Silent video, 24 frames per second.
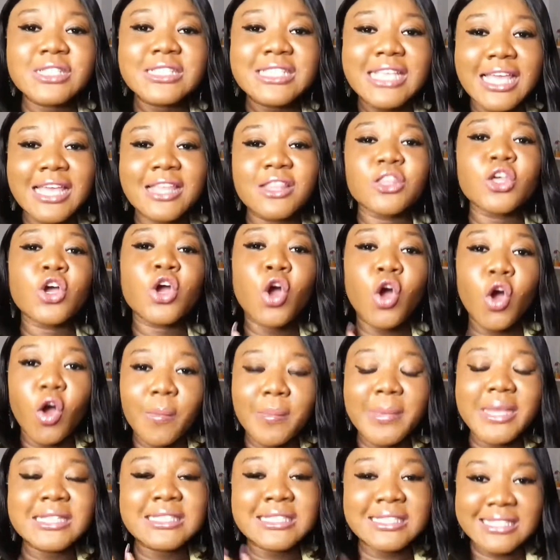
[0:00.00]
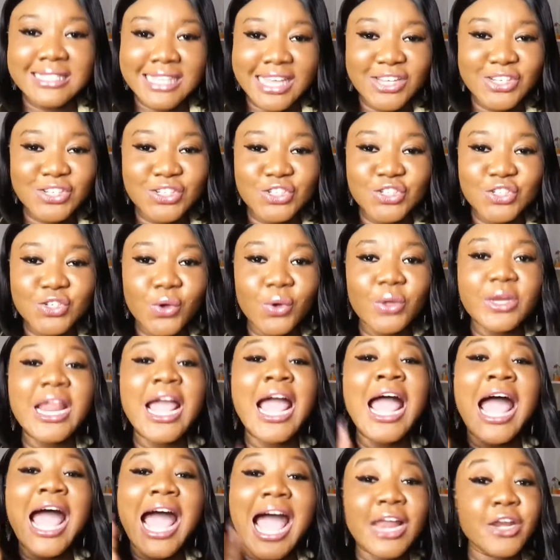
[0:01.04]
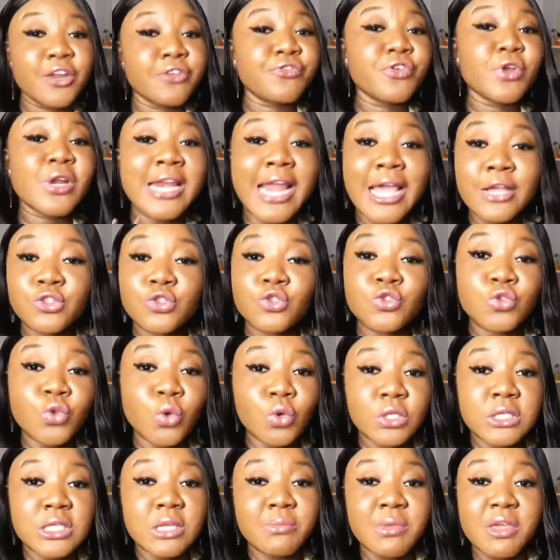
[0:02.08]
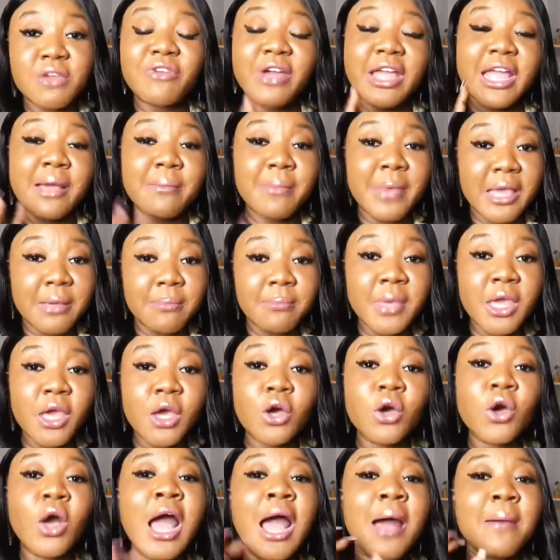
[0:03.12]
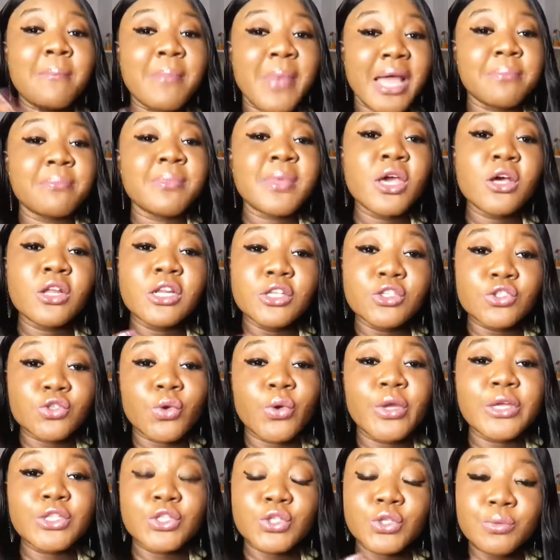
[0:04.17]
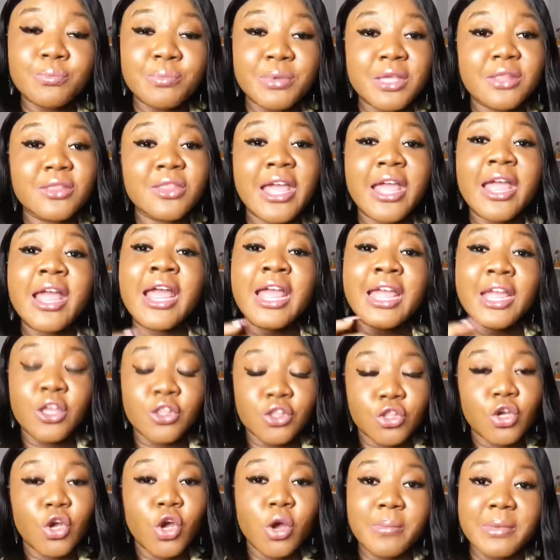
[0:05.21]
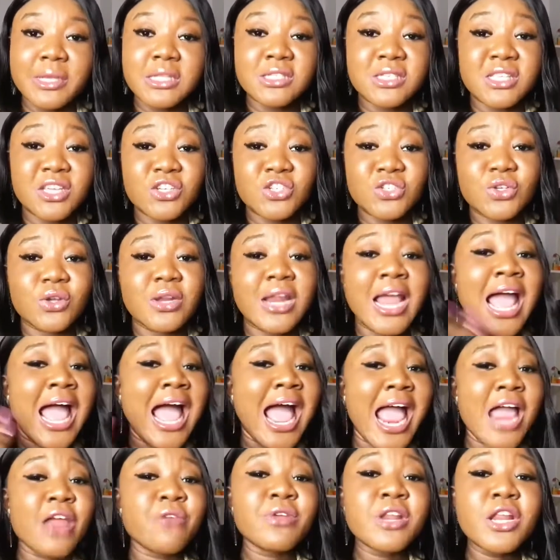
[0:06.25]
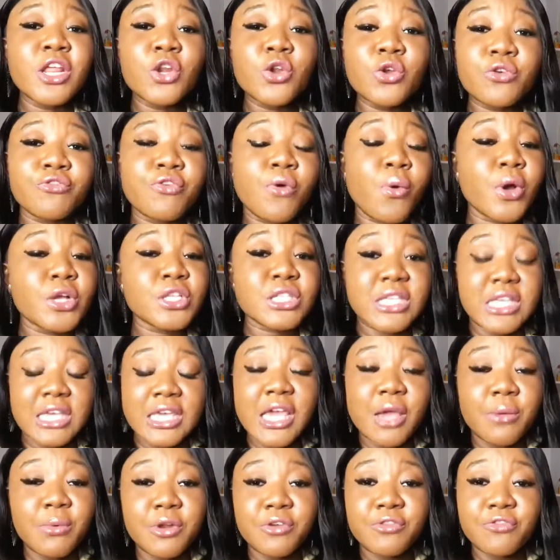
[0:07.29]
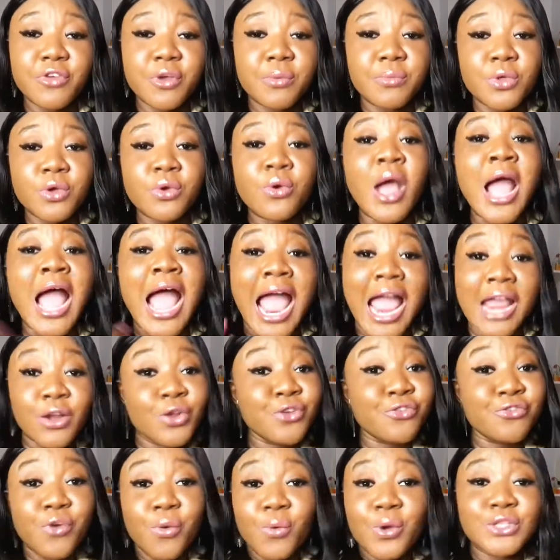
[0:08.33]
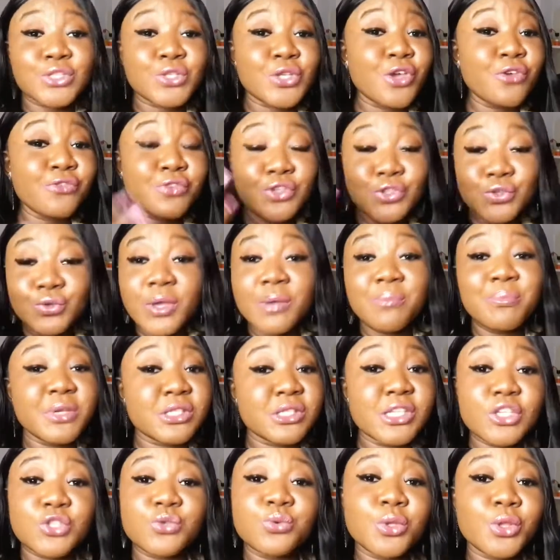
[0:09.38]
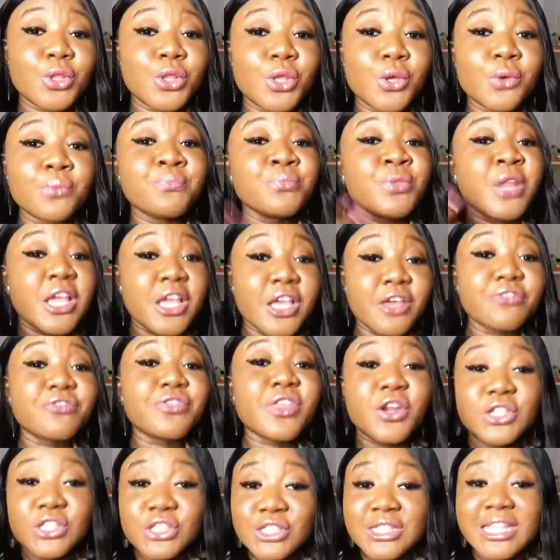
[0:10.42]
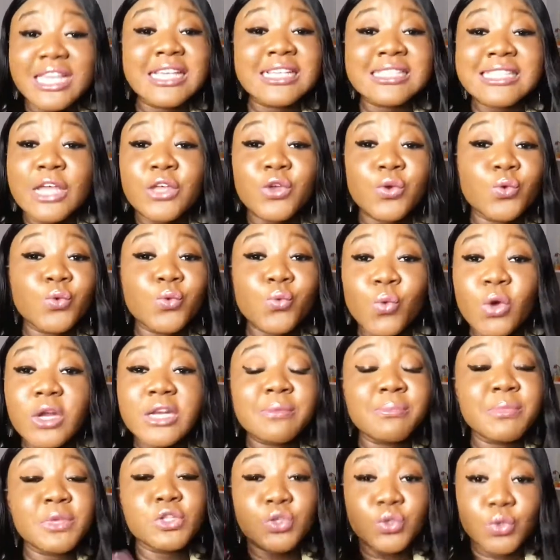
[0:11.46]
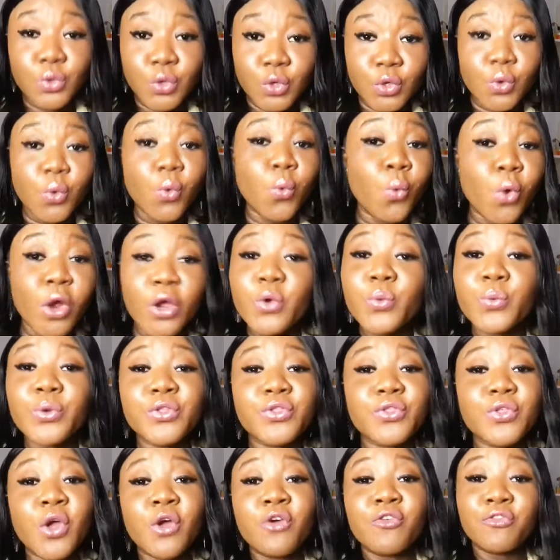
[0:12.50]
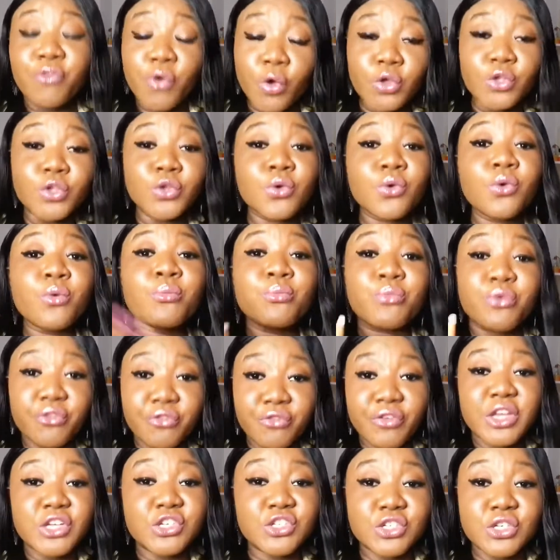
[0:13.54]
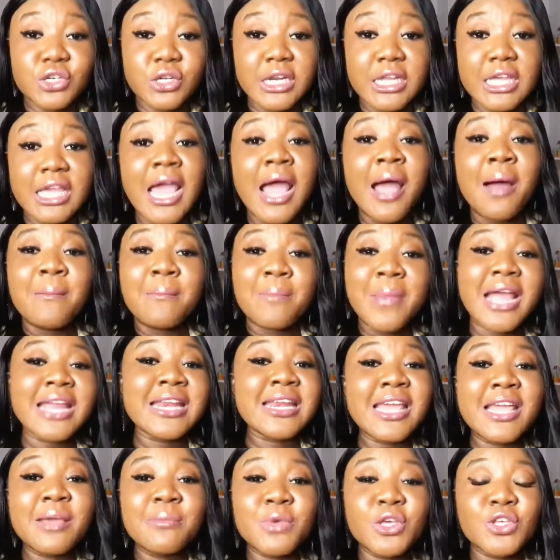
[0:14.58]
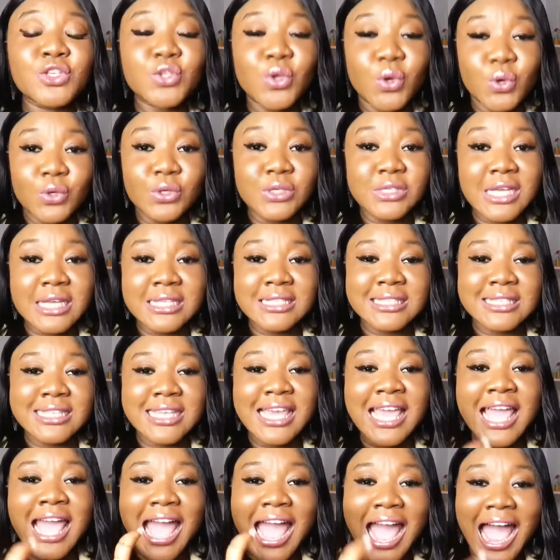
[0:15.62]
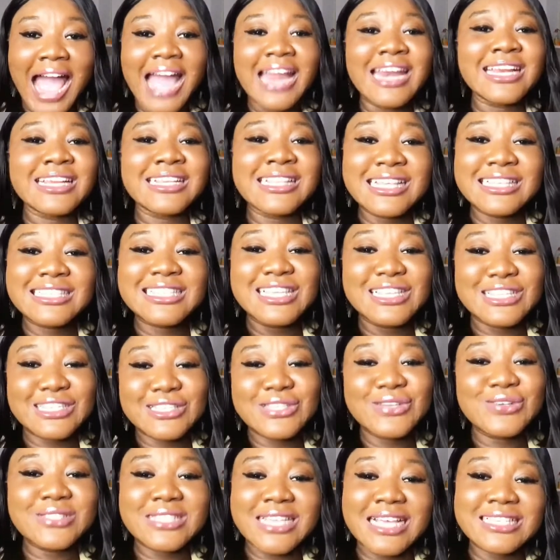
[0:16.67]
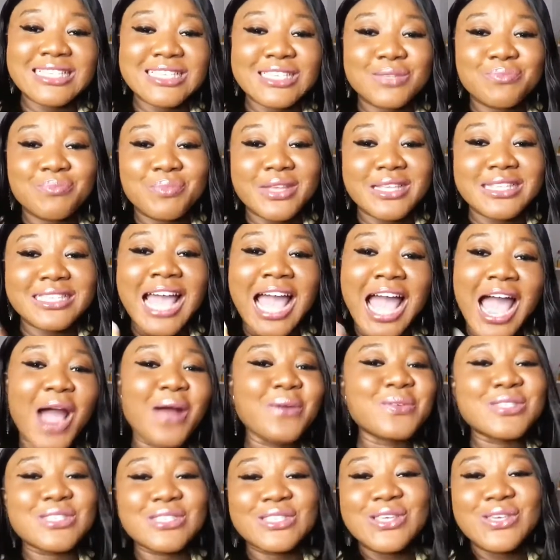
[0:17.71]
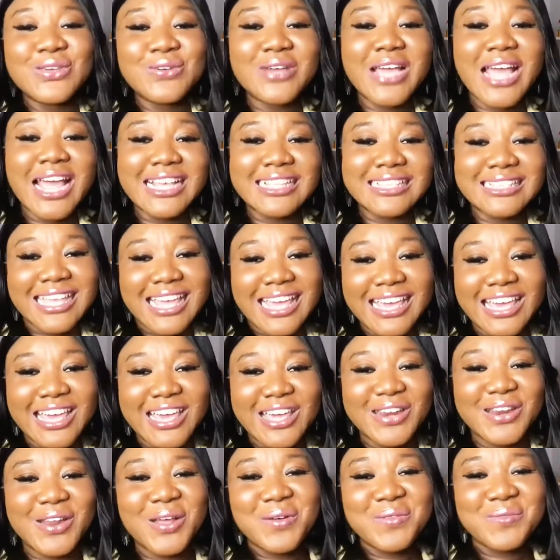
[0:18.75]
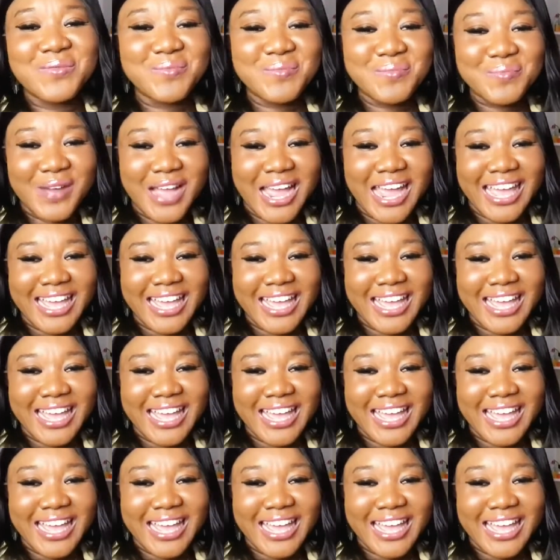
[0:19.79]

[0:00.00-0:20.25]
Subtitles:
in the comment section. And if you'd like to talk to me via my mail is going to be there in the comment section. I really look forward to hearing from you. I look forward to even doing business with you. If there's things that you would want me to work with for you professionally. My name is Onozasie, and this is still Zasie's Space. I will see you guys again. Bye.